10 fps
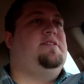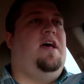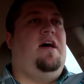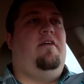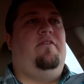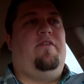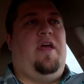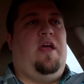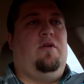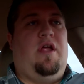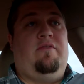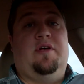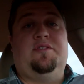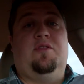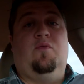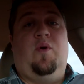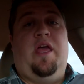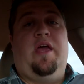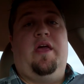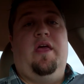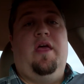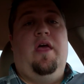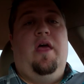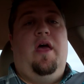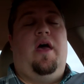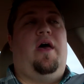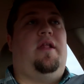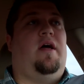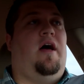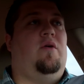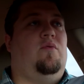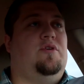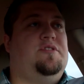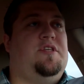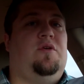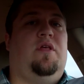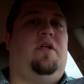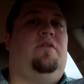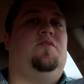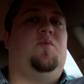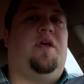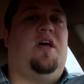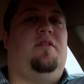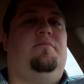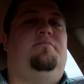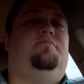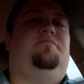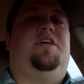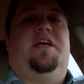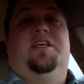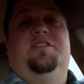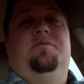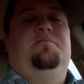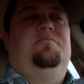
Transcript: have a great rest of the week, and I will see you later this weekend. Take it easy.